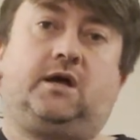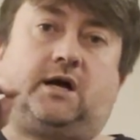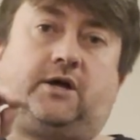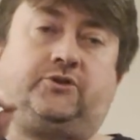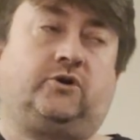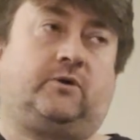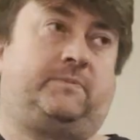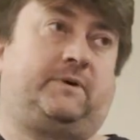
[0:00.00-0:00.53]

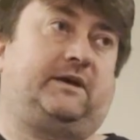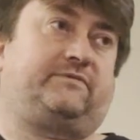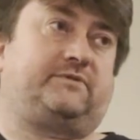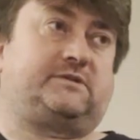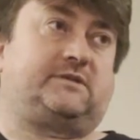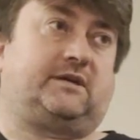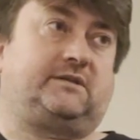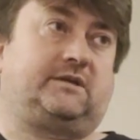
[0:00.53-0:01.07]
and not pay for
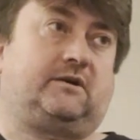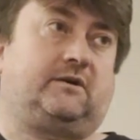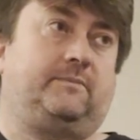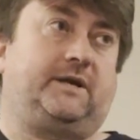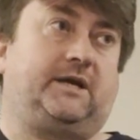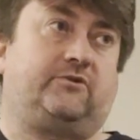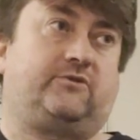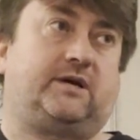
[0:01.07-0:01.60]
static
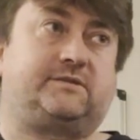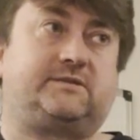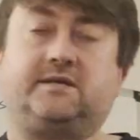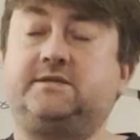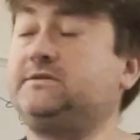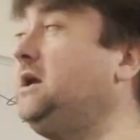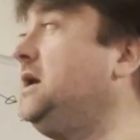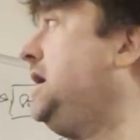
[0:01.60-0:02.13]
IP
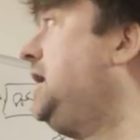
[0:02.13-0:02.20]
addresses,